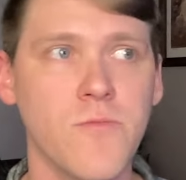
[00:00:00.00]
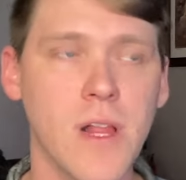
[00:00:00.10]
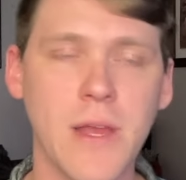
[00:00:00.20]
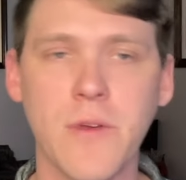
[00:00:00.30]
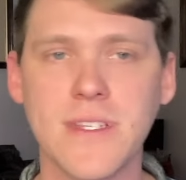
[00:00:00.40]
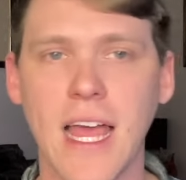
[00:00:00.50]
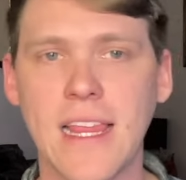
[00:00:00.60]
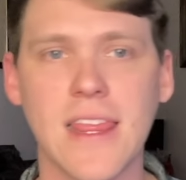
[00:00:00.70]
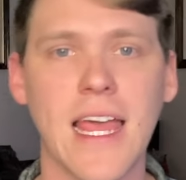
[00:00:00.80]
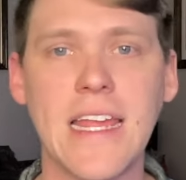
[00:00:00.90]
really it was
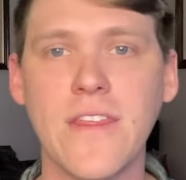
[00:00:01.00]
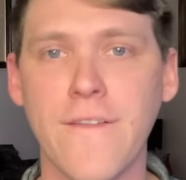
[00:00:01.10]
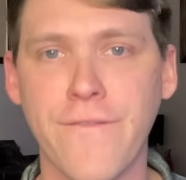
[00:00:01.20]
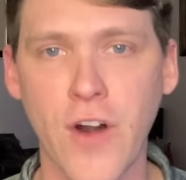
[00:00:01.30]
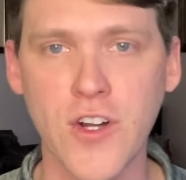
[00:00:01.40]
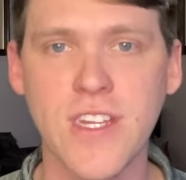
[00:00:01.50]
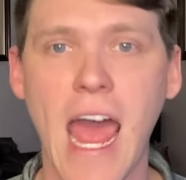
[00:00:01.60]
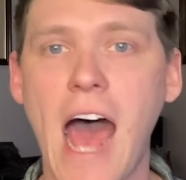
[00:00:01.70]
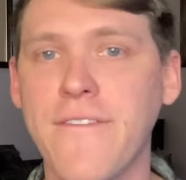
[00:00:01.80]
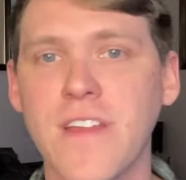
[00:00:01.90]
like late in the first
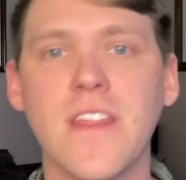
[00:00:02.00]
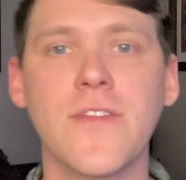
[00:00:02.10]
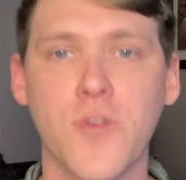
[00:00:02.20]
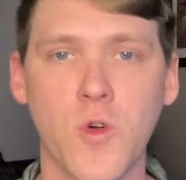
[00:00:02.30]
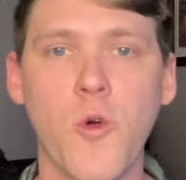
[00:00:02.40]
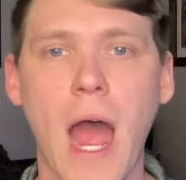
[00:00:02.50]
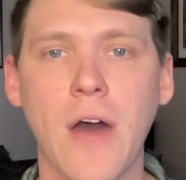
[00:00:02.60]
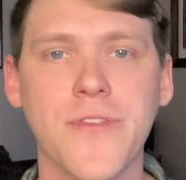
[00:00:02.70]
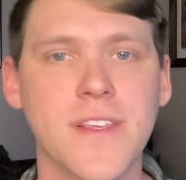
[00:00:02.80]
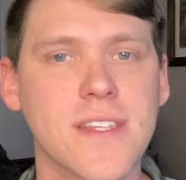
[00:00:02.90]
half and then
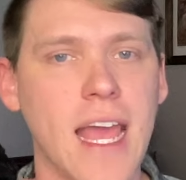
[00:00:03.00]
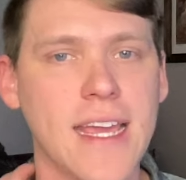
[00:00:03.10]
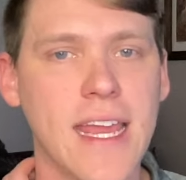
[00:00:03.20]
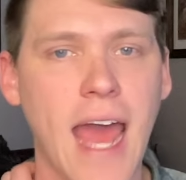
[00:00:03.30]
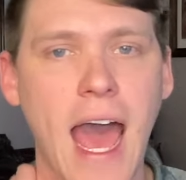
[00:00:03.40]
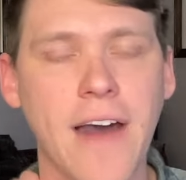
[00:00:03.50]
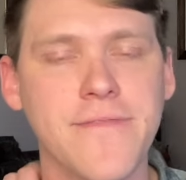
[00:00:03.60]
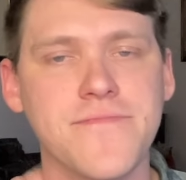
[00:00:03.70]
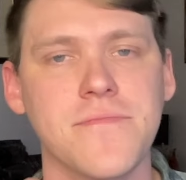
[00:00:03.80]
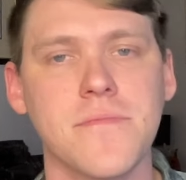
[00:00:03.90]
throughout the second half.